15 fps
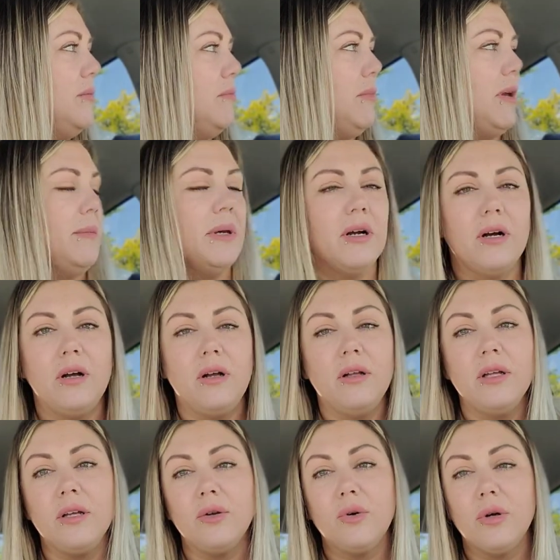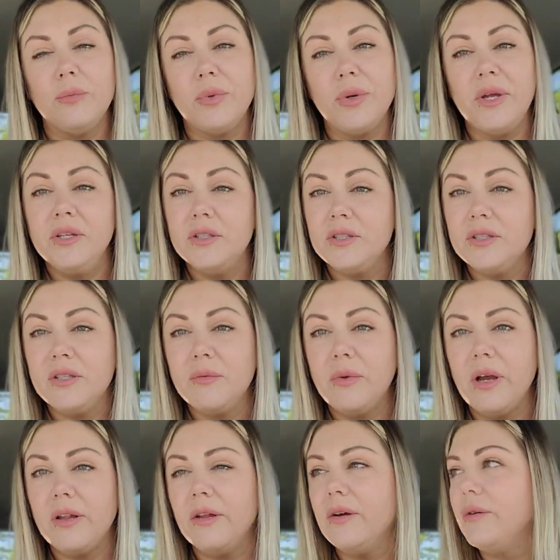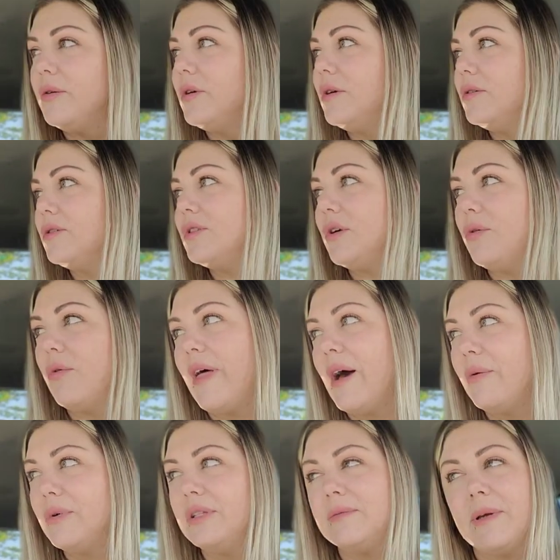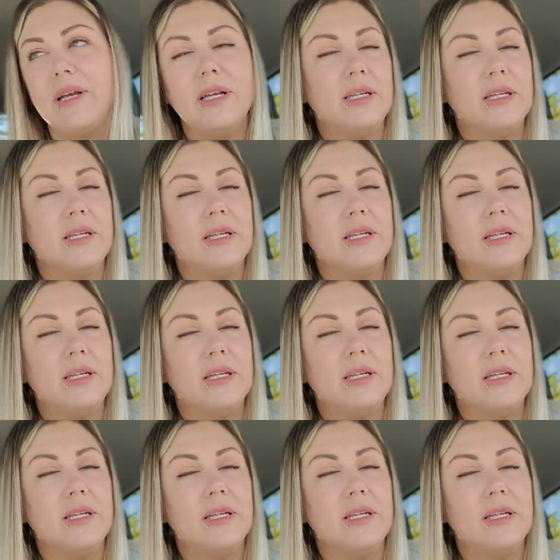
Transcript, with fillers: maybe I'll incorporate some yellow. So that was my